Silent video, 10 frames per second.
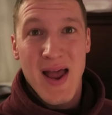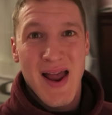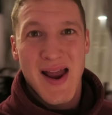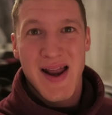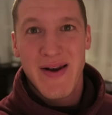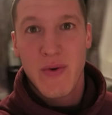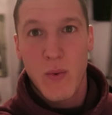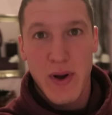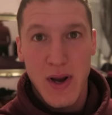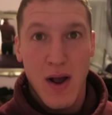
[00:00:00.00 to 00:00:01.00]
And
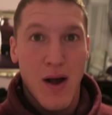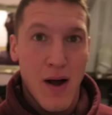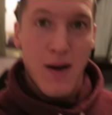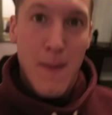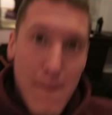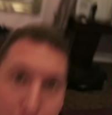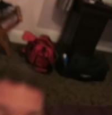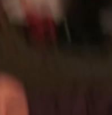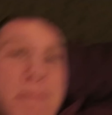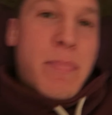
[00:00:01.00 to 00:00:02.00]
we are
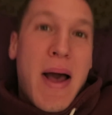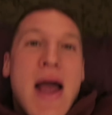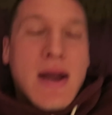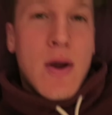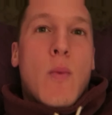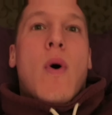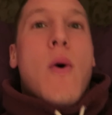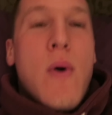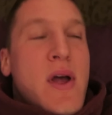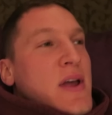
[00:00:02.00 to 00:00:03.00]
back.
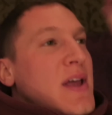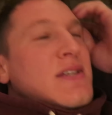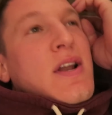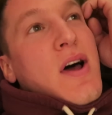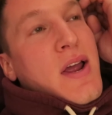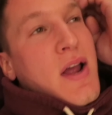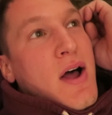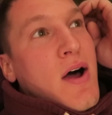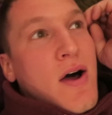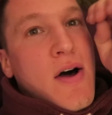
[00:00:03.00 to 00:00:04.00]
Whoa, it's like
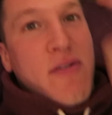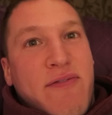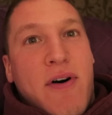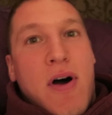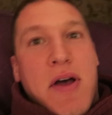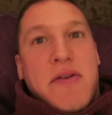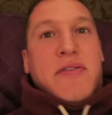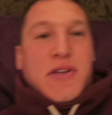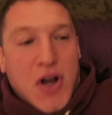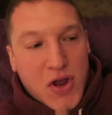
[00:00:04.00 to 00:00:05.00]

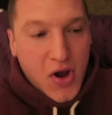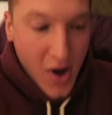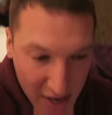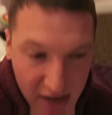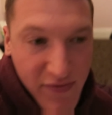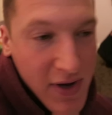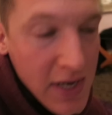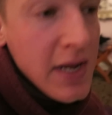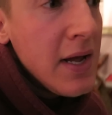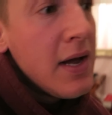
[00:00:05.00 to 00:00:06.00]
5:30, so like early
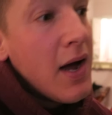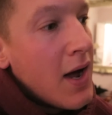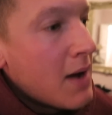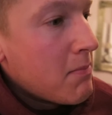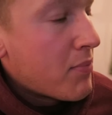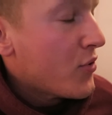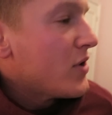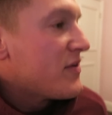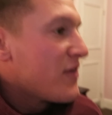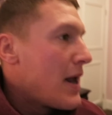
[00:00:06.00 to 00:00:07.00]
evening.
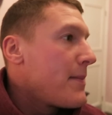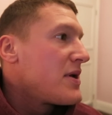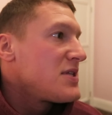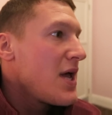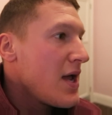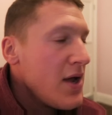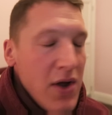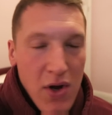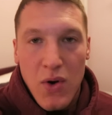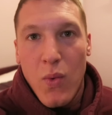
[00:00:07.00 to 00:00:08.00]
Pretty full up because that
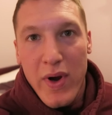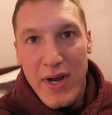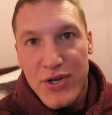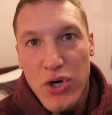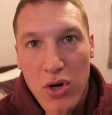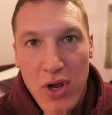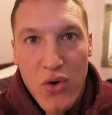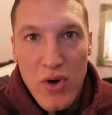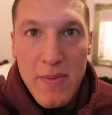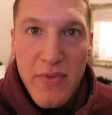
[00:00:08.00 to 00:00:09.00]
weird chocolate
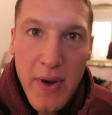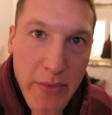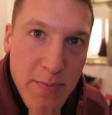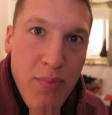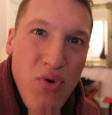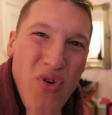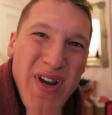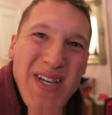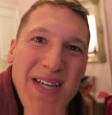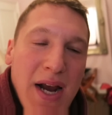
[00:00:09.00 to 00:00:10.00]
cream thing was
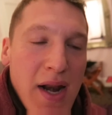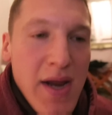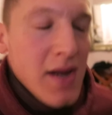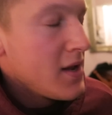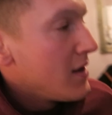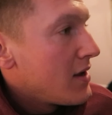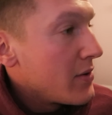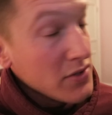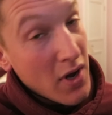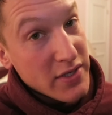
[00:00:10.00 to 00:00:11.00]
pretty sickly.
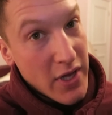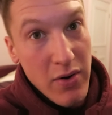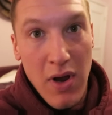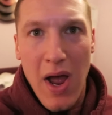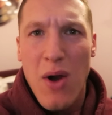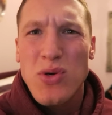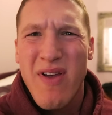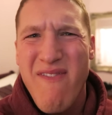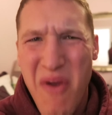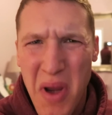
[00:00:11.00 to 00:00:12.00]
It was nice though, and
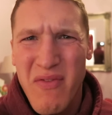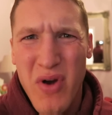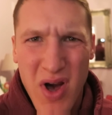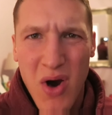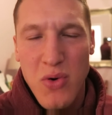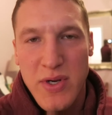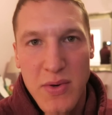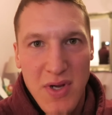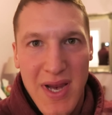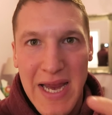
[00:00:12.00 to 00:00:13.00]
also very, very cold, so
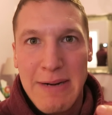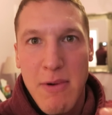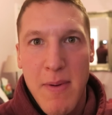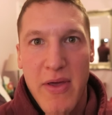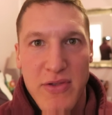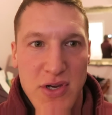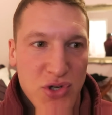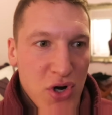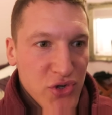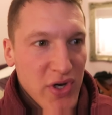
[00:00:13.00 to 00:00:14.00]
it was like killing my mouth as I
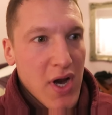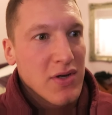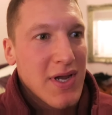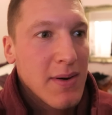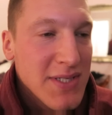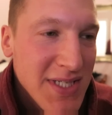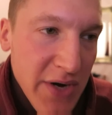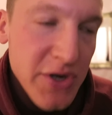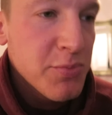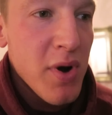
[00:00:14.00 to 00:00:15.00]
was trying to drink it. I was getting
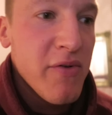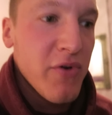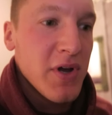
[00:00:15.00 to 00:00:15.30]
serious brain